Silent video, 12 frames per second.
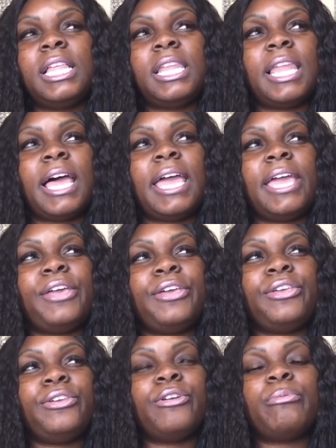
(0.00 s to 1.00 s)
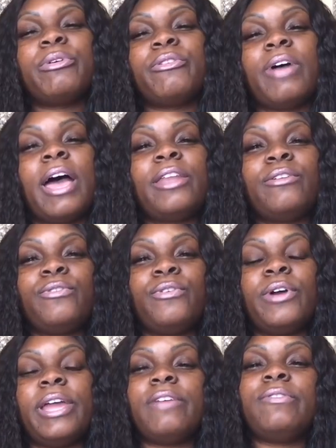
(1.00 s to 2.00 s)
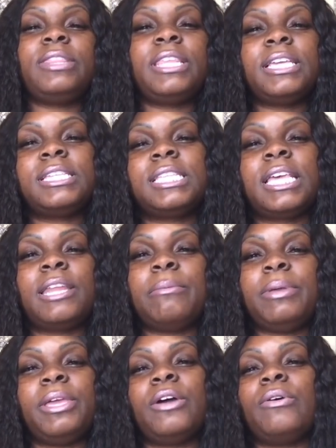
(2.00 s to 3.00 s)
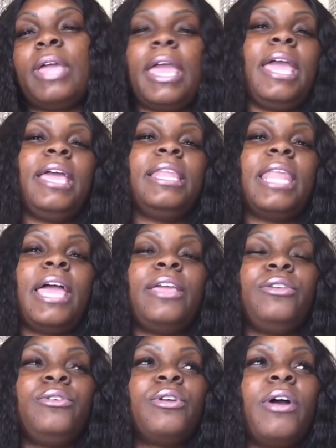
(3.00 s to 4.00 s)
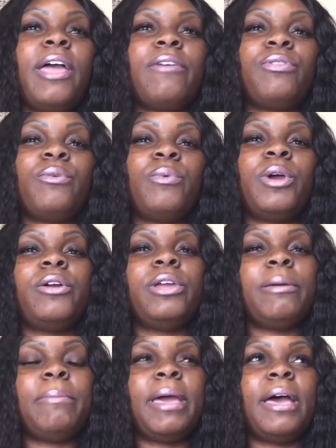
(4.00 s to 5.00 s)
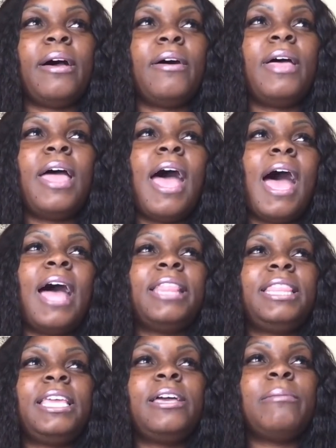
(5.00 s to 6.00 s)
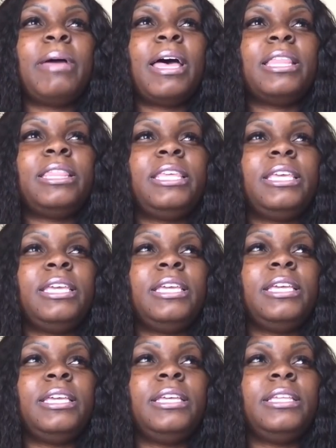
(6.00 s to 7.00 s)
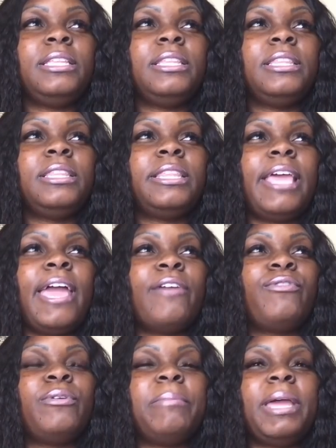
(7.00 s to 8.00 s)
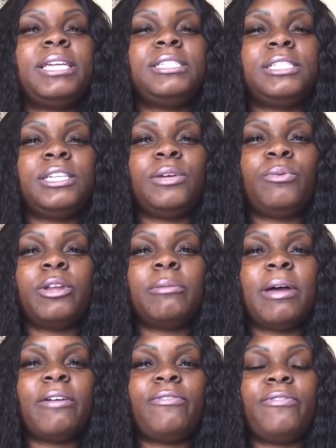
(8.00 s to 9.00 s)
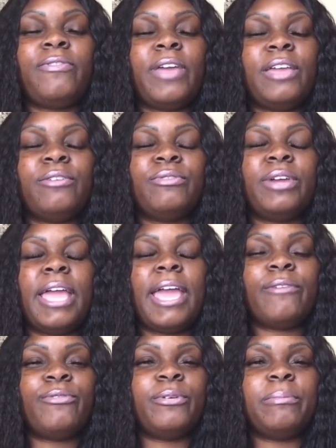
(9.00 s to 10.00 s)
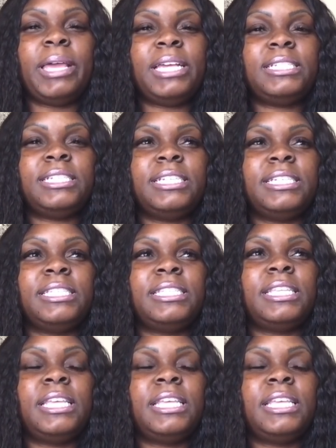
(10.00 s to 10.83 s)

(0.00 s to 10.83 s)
Like you're provided for. Everything is going to be okay. Like you don't have to worry about. I think about the the affirmation, one of my favorite affirmations